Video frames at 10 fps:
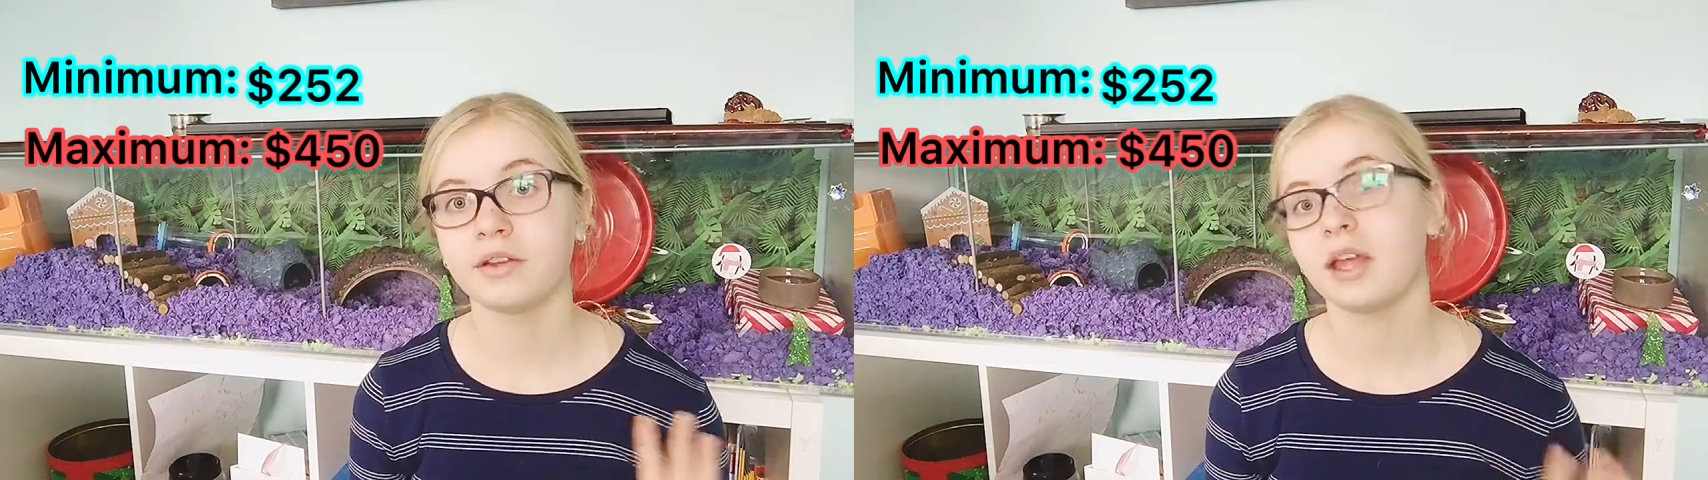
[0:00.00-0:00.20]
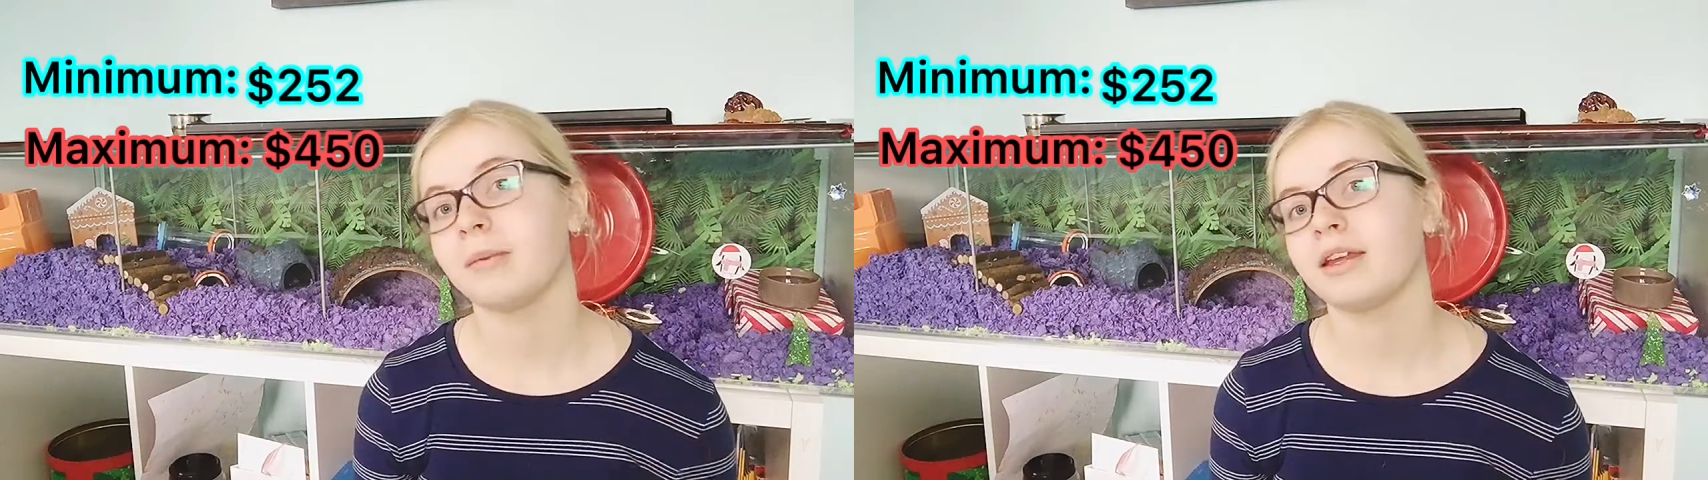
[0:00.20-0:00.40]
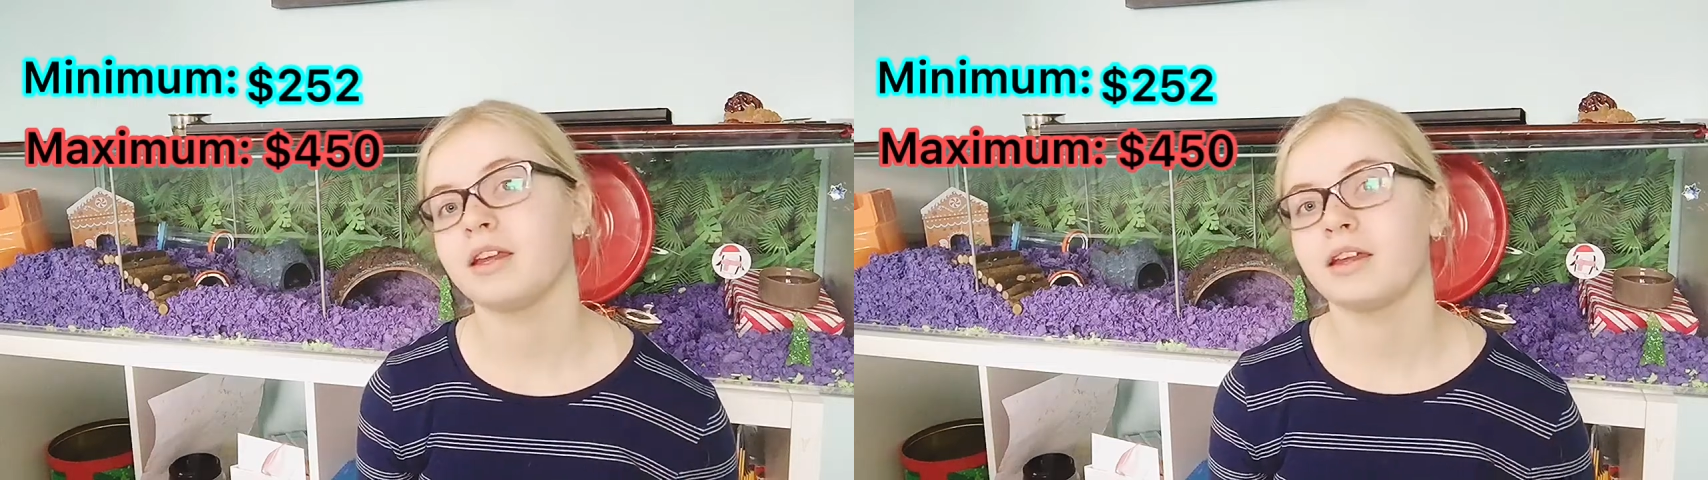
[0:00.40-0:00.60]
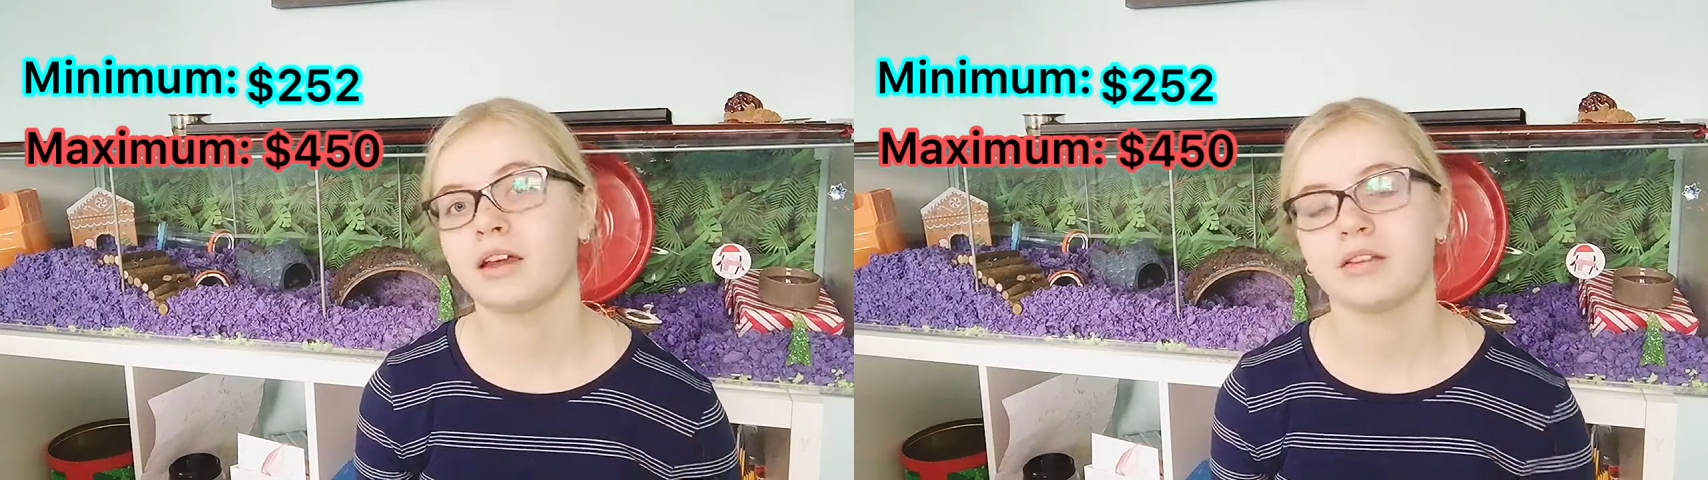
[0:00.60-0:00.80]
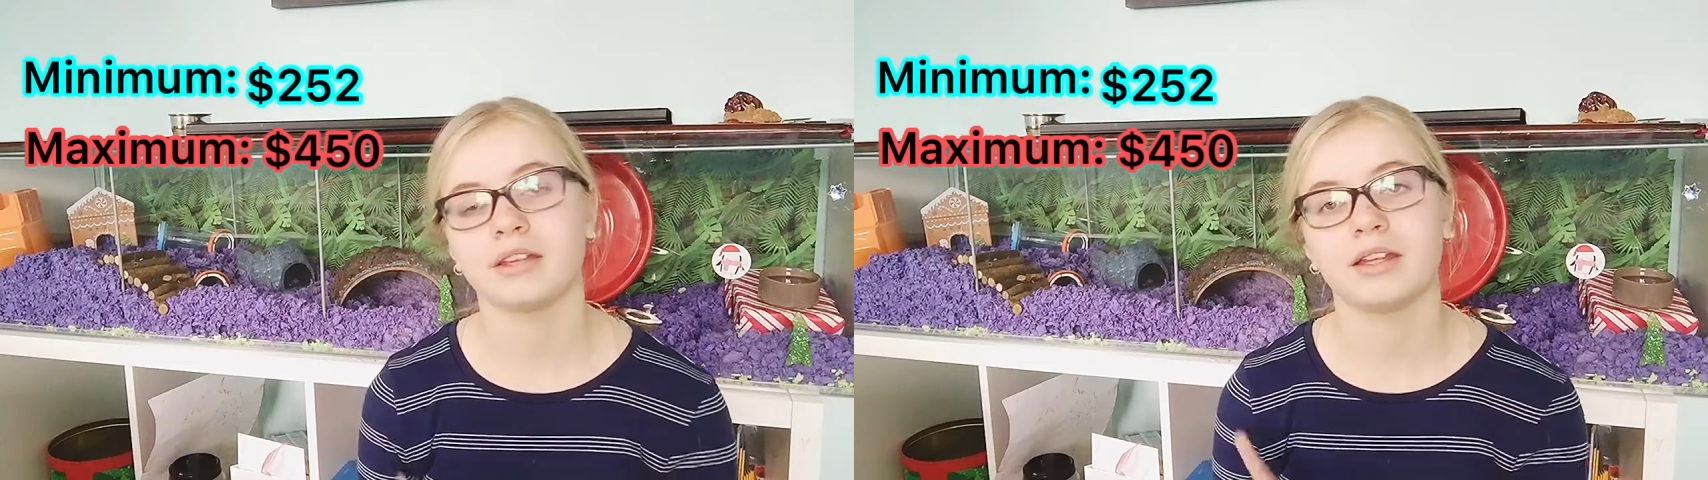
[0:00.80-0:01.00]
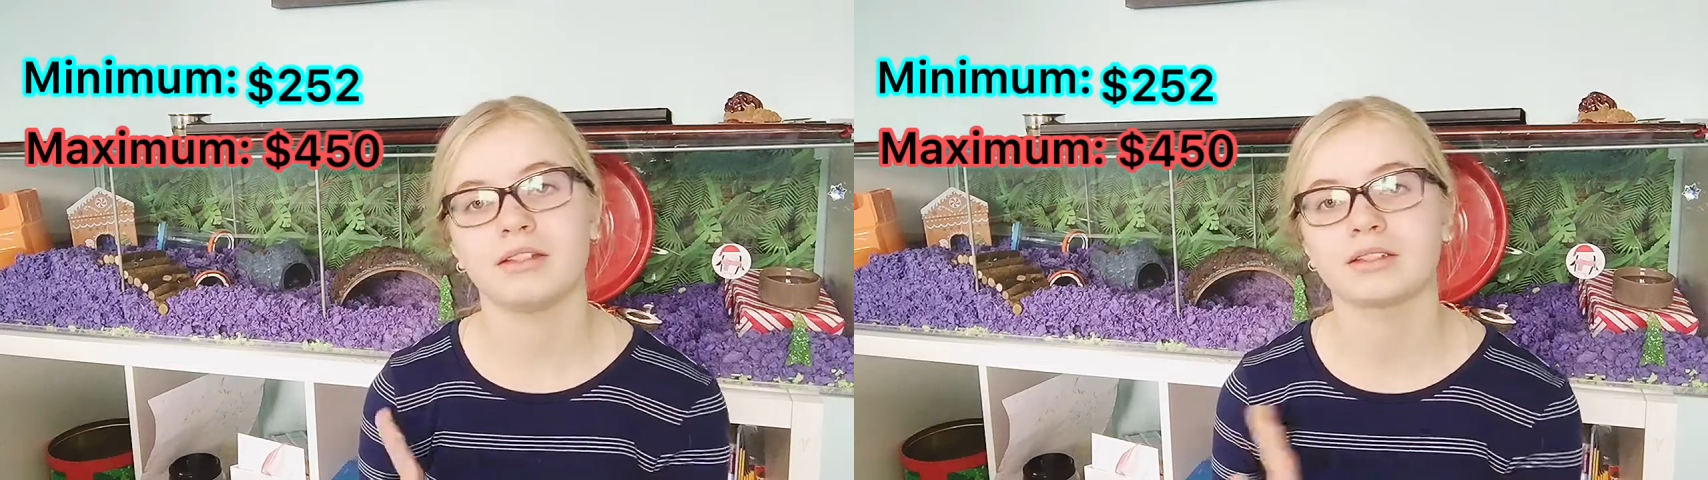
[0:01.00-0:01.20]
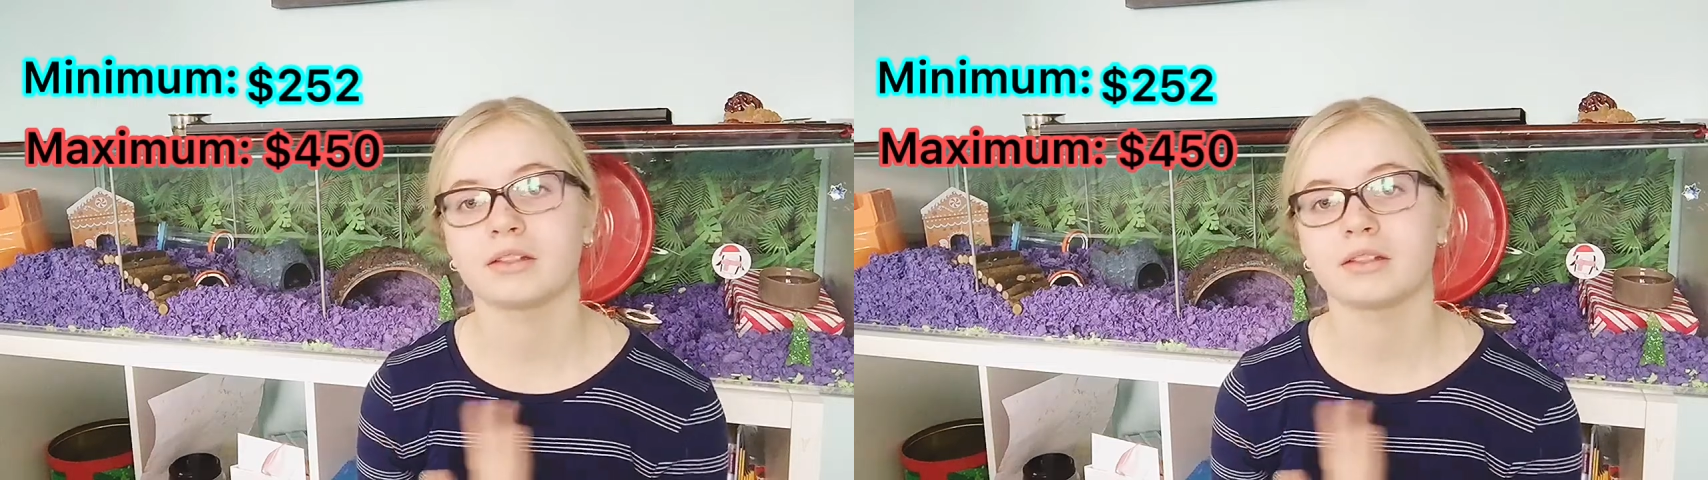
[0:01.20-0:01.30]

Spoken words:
a bank account that is